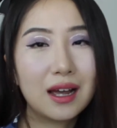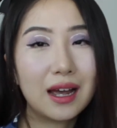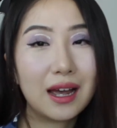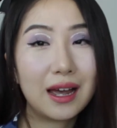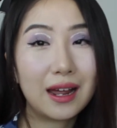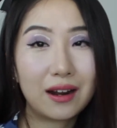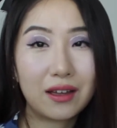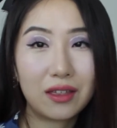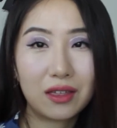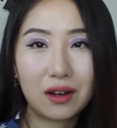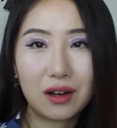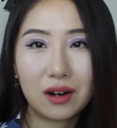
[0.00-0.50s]

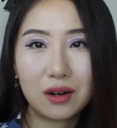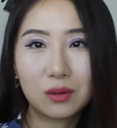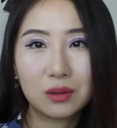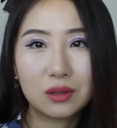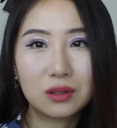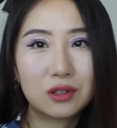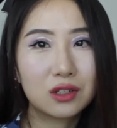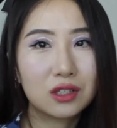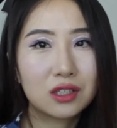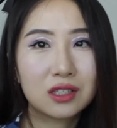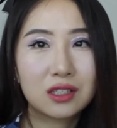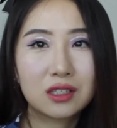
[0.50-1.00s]
and I thought it
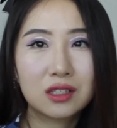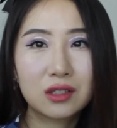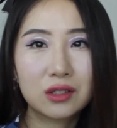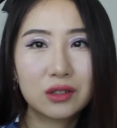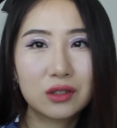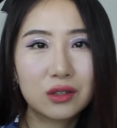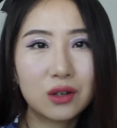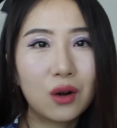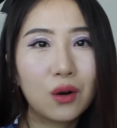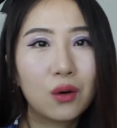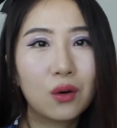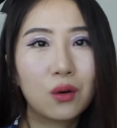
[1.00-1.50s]
was just
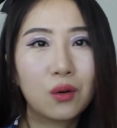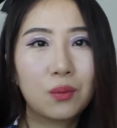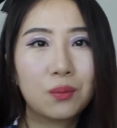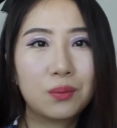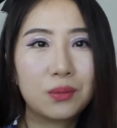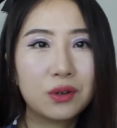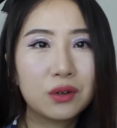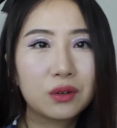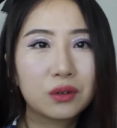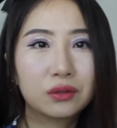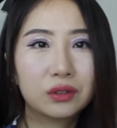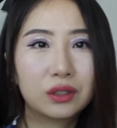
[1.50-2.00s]
so
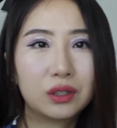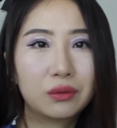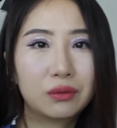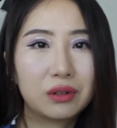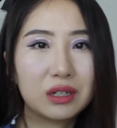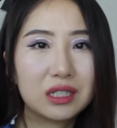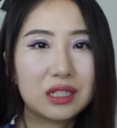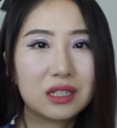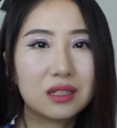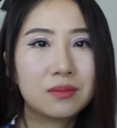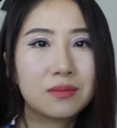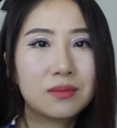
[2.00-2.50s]
beautifully
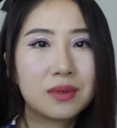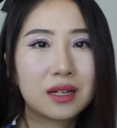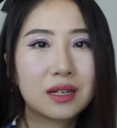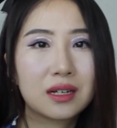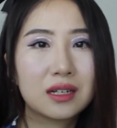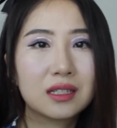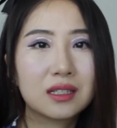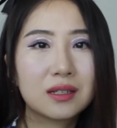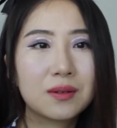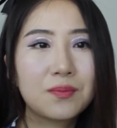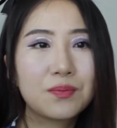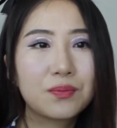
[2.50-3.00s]
written
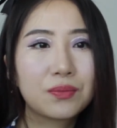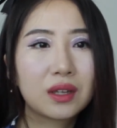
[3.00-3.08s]
because